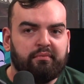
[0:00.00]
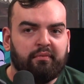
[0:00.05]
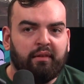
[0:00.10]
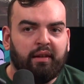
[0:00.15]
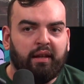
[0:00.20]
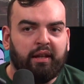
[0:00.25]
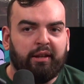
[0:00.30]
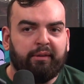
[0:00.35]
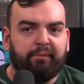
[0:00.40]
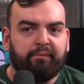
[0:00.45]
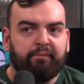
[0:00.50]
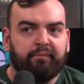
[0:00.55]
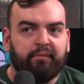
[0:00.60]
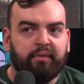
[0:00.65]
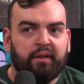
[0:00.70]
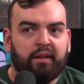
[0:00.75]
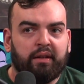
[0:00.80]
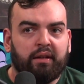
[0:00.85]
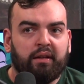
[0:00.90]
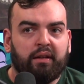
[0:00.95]
Um,
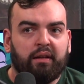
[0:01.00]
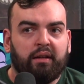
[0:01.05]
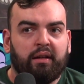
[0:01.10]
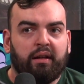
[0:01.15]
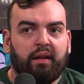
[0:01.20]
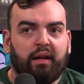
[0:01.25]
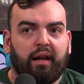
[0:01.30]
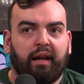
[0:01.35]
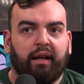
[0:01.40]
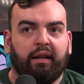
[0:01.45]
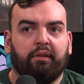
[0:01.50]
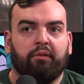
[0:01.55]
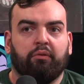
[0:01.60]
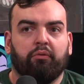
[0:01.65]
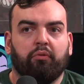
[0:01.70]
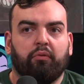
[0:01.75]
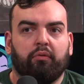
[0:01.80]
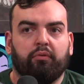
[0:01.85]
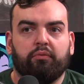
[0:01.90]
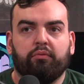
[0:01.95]
and
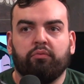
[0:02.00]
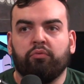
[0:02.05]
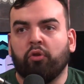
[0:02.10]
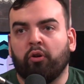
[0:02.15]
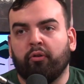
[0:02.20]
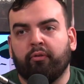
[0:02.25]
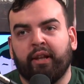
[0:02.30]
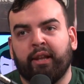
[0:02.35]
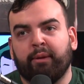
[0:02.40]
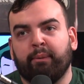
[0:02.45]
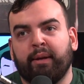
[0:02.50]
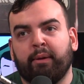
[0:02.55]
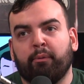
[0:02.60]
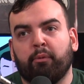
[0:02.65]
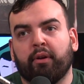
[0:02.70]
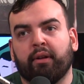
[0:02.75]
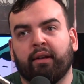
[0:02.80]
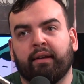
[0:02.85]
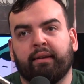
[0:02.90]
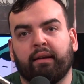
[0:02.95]
not really being able to
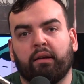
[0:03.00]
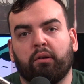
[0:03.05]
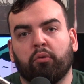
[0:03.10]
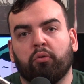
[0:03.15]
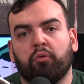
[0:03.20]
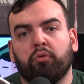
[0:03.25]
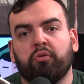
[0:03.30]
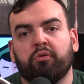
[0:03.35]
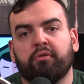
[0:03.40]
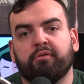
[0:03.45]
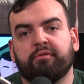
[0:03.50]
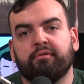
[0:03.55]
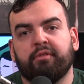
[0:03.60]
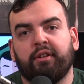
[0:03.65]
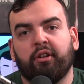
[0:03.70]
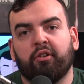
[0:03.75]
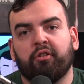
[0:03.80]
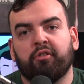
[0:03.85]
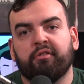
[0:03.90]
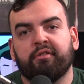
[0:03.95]
let it go, you
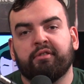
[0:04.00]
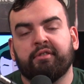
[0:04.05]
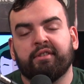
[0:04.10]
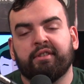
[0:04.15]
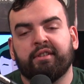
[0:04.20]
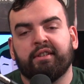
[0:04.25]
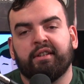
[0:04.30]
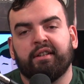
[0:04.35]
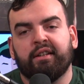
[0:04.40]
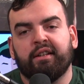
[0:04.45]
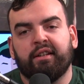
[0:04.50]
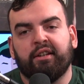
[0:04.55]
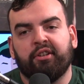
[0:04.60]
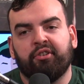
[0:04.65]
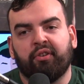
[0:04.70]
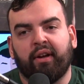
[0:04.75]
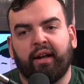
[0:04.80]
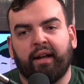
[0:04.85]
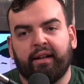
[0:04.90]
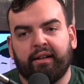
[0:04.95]
know. You
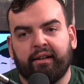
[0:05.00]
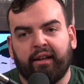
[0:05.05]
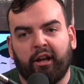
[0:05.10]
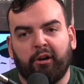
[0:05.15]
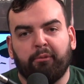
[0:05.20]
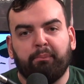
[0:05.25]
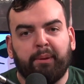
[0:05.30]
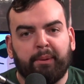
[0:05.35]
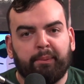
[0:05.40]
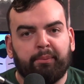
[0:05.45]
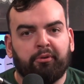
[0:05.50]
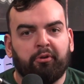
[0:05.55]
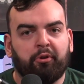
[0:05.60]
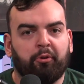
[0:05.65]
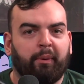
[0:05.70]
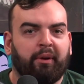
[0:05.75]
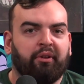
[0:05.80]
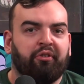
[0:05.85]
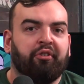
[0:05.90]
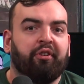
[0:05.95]
try and help people as
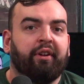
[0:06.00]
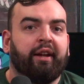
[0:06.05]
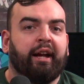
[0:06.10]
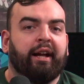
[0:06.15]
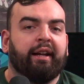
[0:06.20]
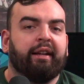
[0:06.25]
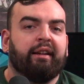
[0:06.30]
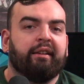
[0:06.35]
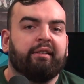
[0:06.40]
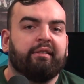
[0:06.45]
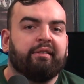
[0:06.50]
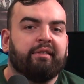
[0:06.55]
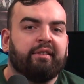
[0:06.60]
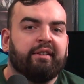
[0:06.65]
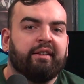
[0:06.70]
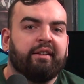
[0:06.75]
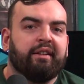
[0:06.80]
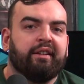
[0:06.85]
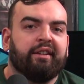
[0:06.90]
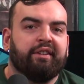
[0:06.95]
best you can and
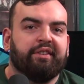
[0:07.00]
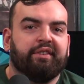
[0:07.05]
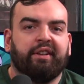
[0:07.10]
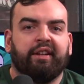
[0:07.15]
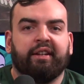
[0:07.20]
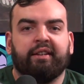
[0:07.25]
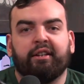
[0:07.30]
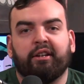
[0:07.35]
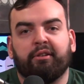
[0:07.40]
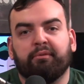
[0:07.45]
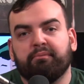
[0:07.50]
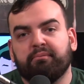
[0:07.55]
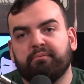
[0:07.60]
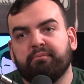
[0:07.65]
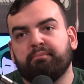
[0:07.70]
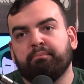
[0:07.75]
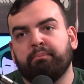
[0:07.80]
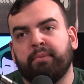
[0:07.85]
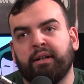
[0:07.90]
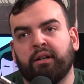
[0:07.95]
you end up
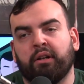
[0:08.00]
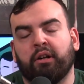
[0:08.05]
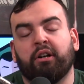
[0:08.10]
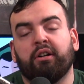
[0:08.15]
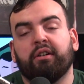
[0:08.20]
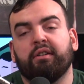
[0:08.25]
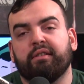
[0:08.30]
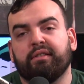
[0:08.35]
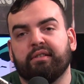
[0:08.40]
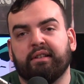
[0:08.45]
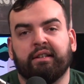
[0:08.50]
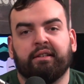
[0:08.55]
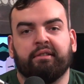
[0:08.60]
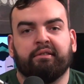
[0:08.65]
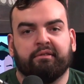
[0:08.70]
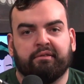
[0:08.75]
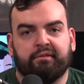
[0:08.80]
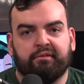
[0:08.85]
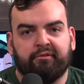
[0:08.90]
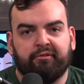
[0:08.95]
being hurt
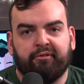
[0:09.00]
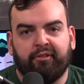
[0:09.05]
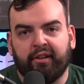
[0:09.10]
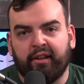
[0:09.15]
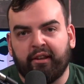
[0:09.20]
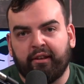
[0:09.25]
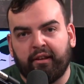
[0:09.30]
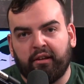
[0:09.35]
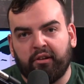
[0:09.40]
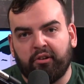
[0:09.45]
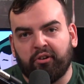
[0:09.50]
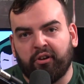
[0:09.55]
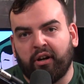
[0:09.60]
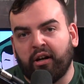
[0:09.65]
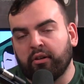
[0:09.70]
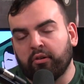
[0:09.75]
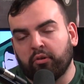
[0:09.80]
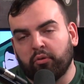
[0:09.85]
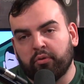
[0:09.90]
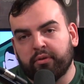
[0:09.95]
and feeling like you're
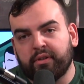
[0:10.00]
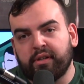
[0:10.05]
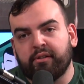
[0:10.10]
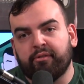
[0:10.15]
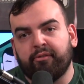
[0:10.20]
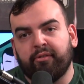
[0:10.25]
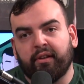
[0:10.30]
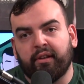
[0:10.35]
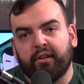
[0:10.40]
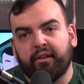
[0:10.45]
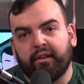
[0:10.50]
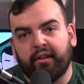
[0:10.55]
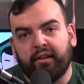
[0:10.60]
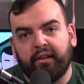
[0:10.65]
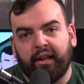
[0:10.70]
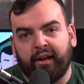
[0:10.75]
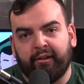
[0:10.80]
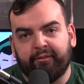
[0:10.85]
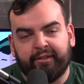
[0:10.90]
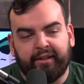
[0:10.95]
alone and feeling like you
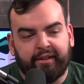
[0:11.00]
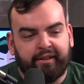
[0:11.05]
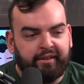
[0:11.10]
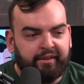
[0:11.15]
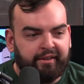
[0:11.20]
have to